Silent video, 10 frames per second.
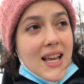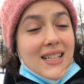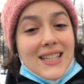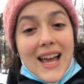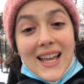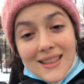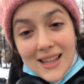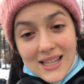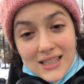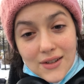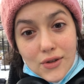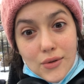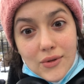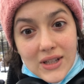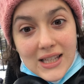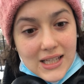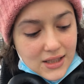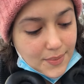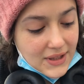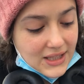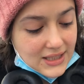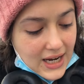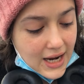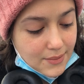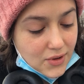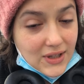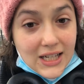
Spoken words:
It's endless if you really spend the time you